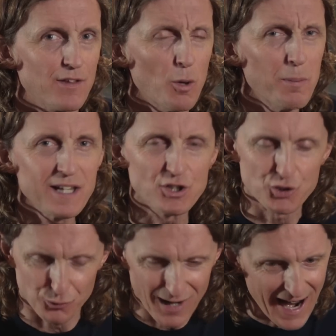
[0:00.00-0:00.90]
The opening
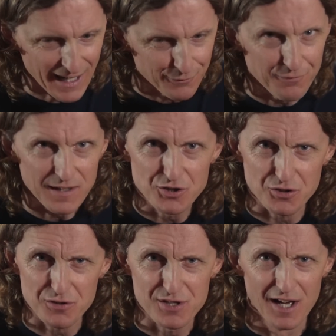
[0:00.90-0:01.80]
track
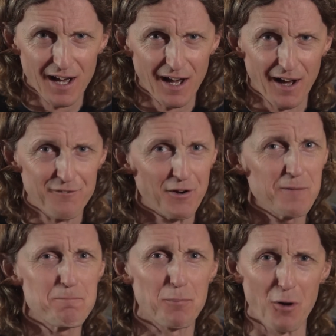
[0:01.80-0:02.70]
features a very
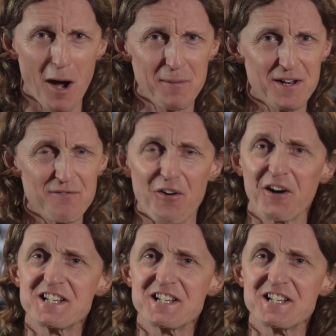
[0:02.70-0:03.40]
prominent, very